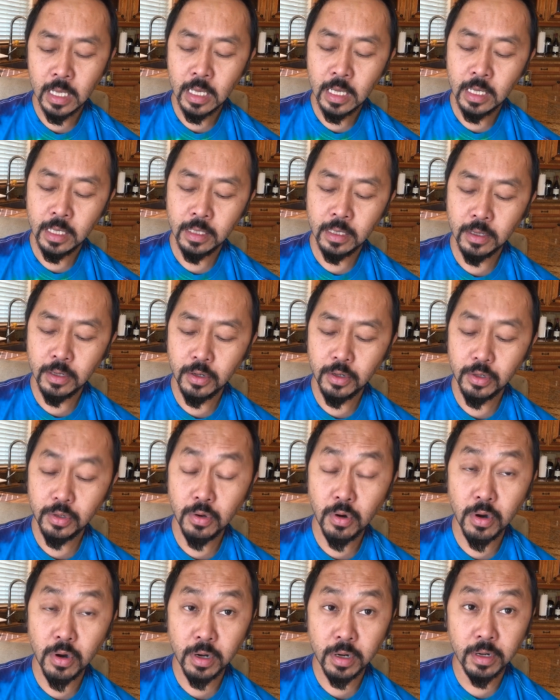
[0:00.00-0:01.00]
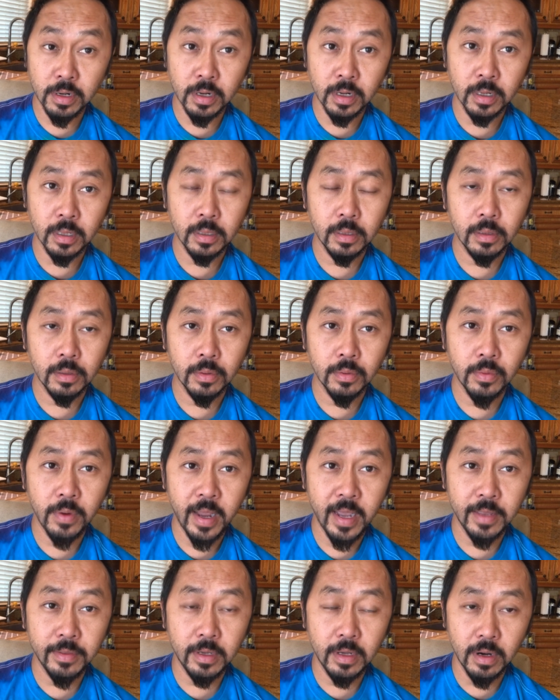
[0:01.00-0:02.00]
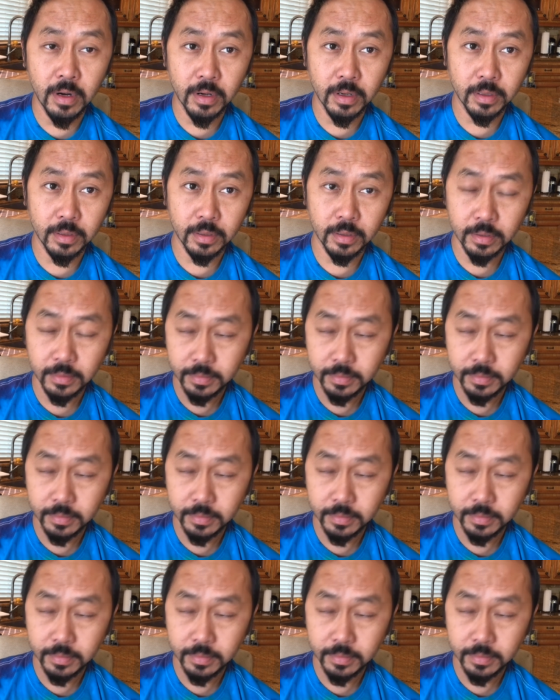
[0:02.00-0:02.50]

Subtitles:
The New Yorker ran the article.